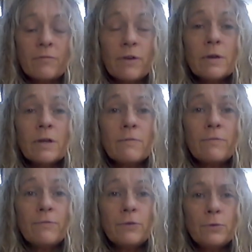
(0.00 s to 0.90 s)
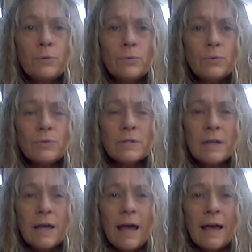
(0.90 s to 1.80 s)
very confused
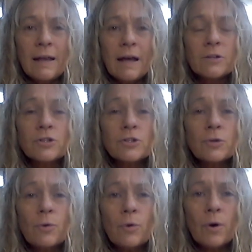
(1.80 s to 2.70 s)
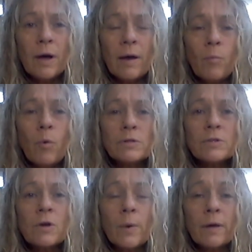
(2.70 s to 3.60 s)
and unsure and what's
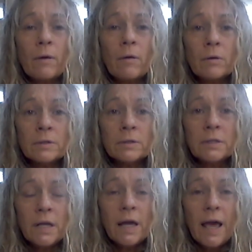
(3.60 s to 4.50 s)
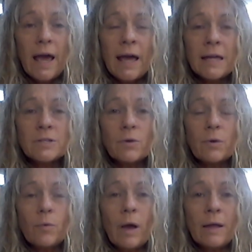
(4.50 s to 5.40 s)
going on. And
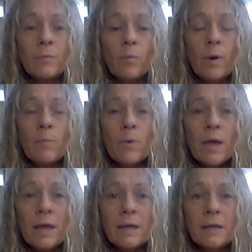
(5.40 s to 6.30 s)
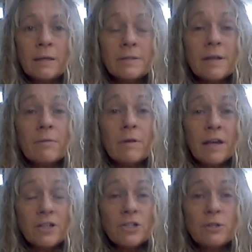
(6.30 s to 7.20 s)
when we're in, say, a
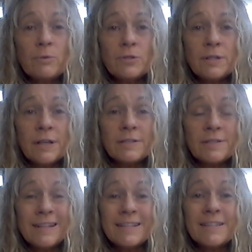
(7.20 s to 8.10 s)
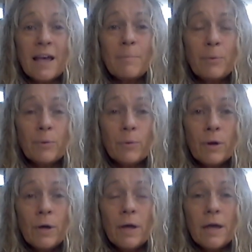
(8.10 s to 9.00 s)
relationship, using that as an example,
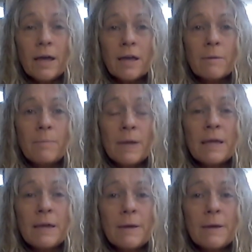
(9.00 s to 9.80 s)
it can be